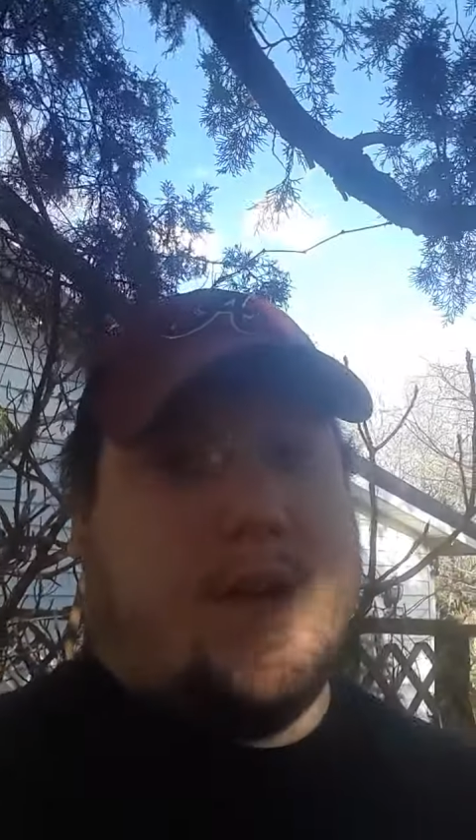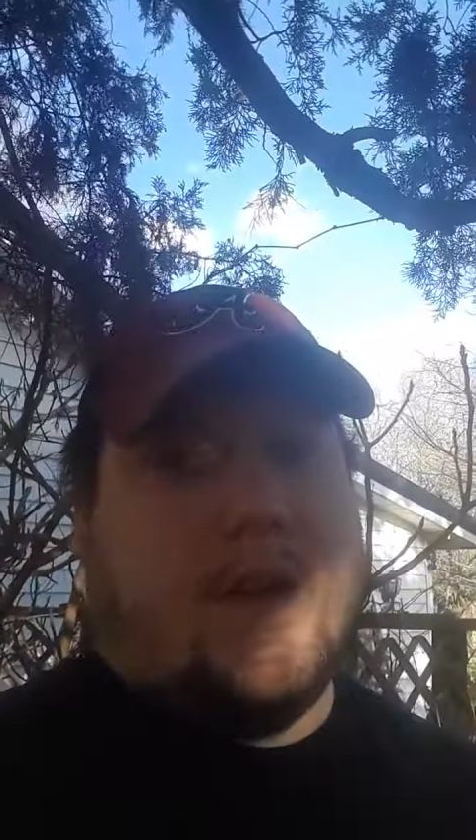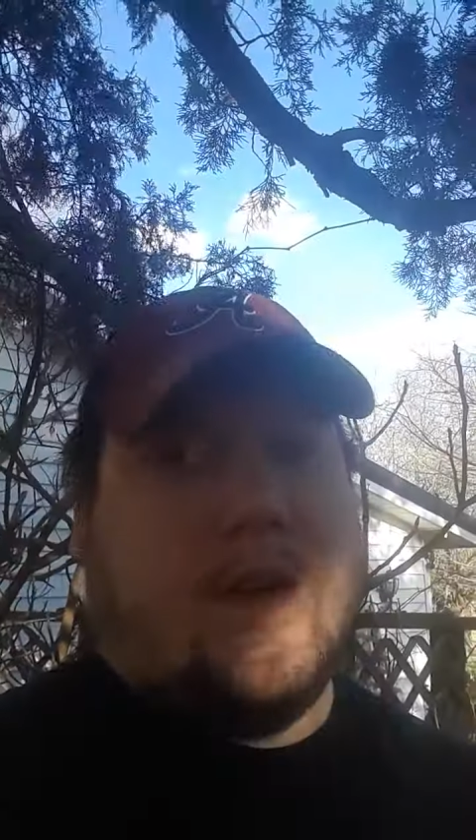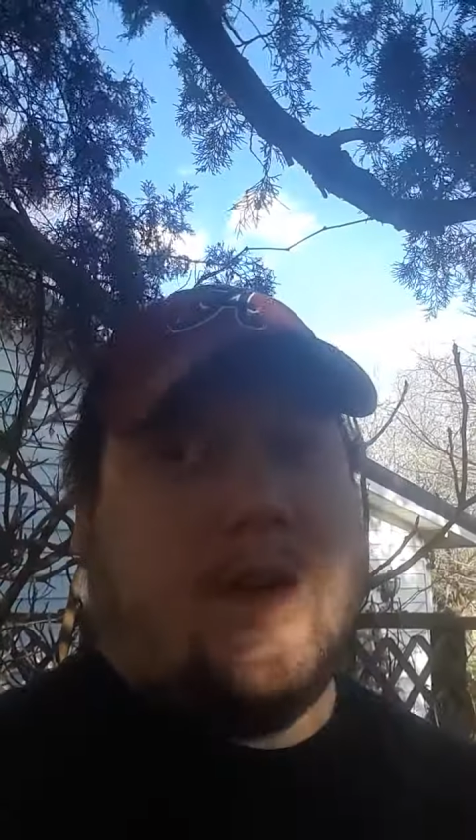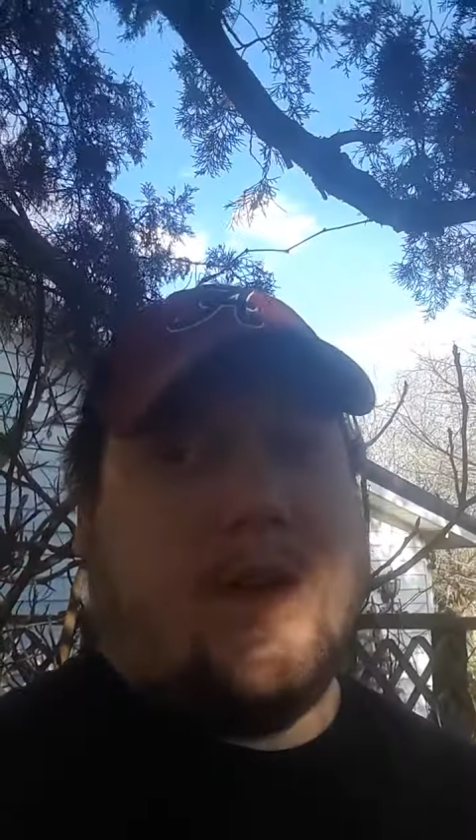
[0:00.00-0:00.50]

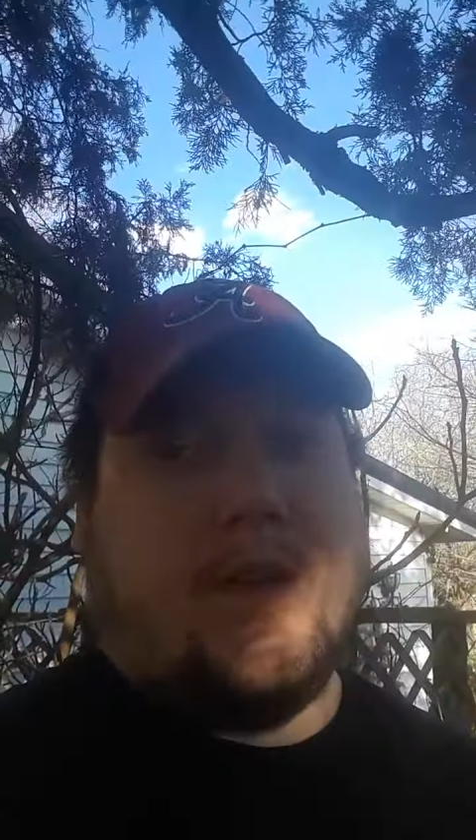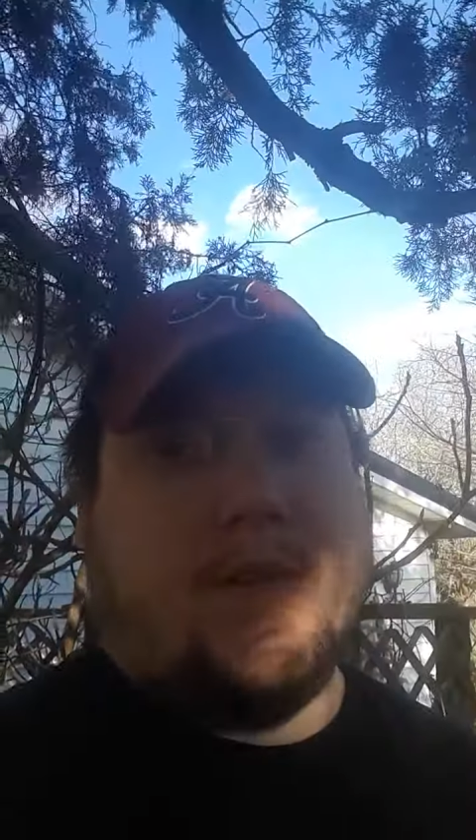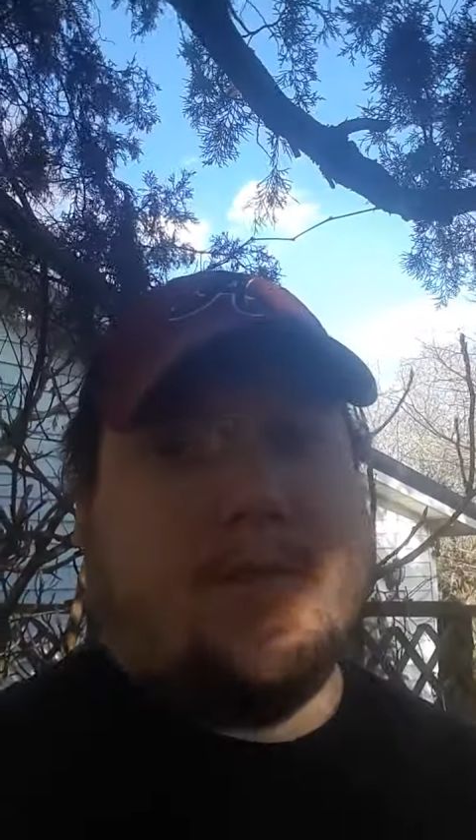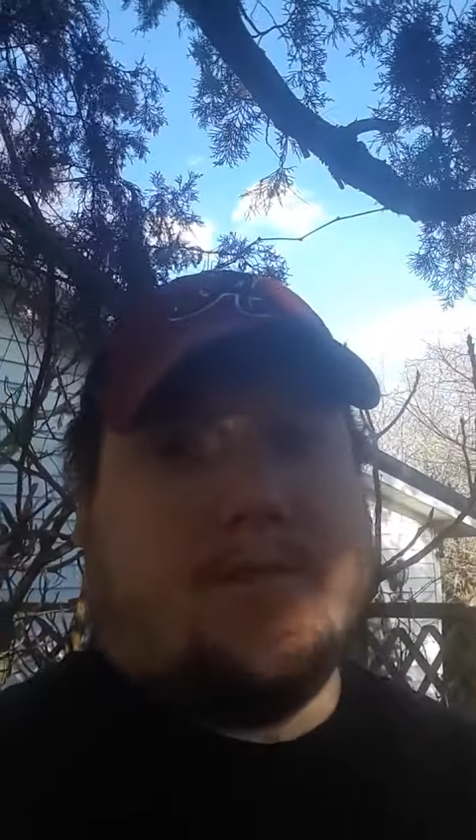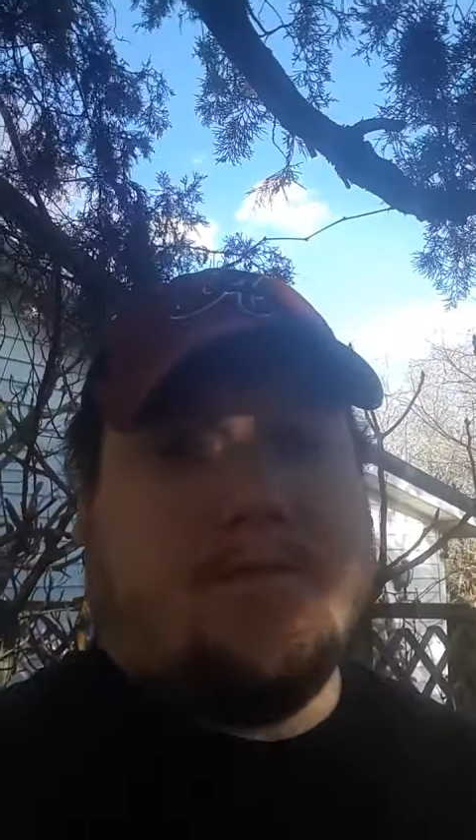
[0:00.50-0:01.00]
and uh,
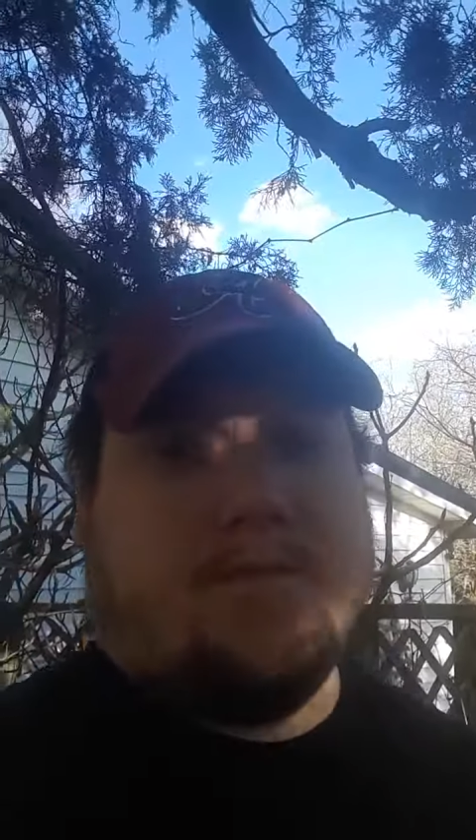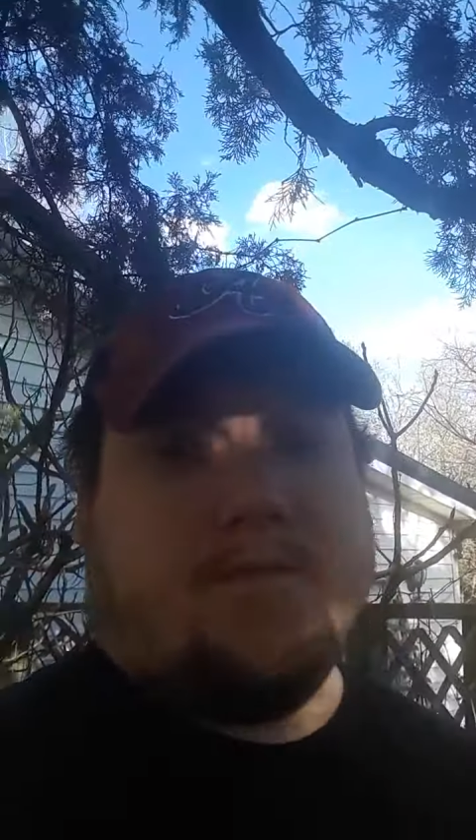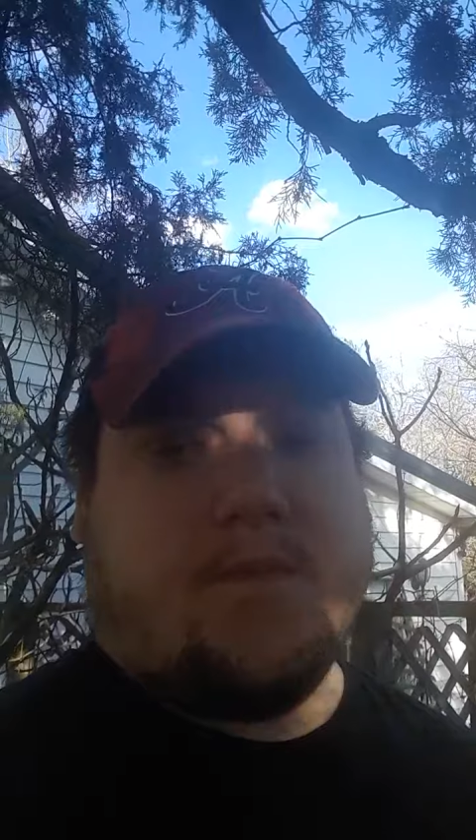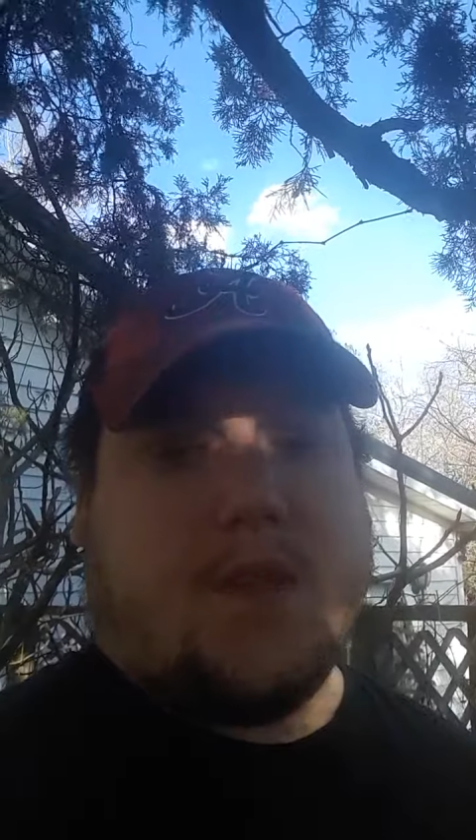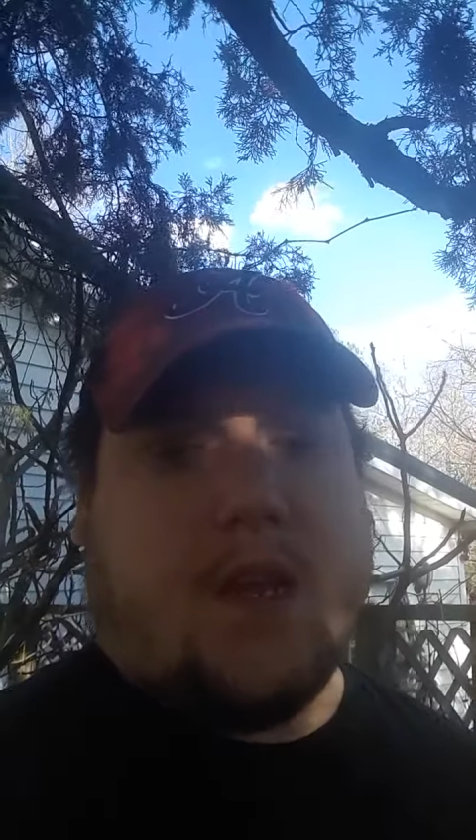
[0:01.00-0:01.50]

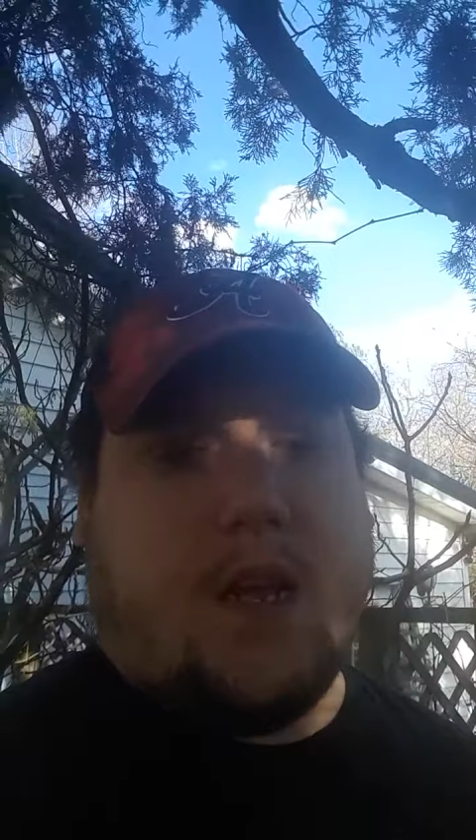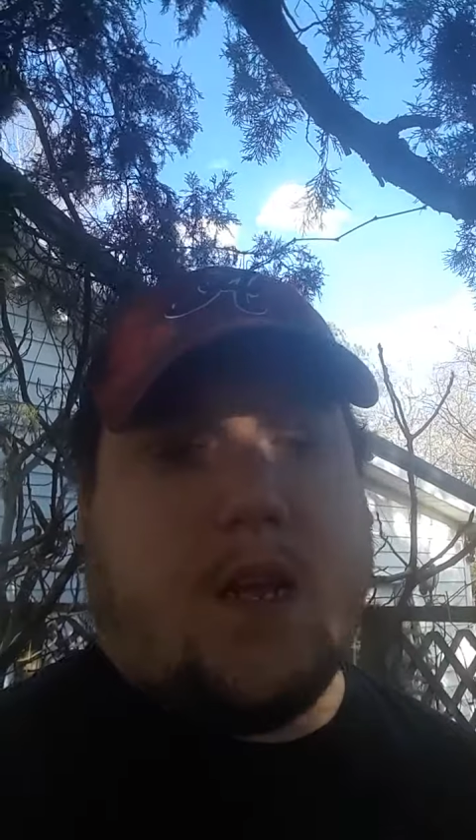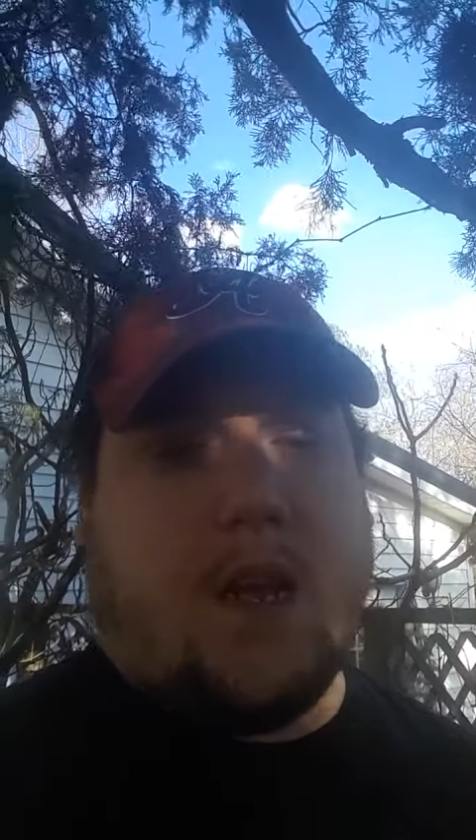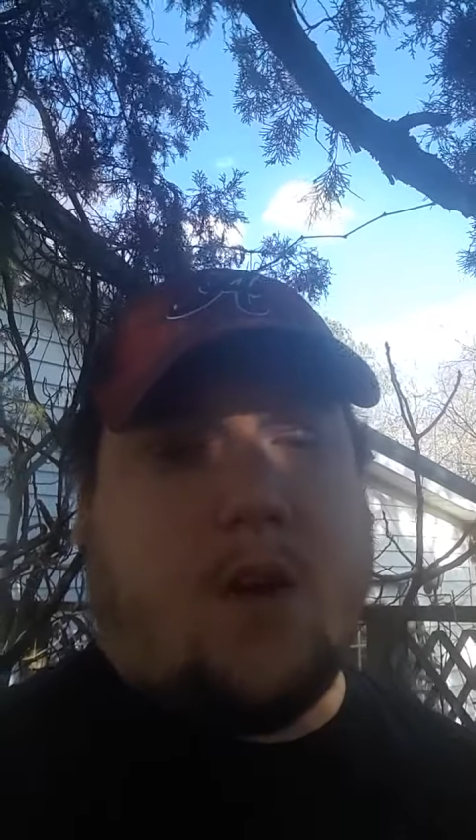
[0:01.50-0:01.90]
and I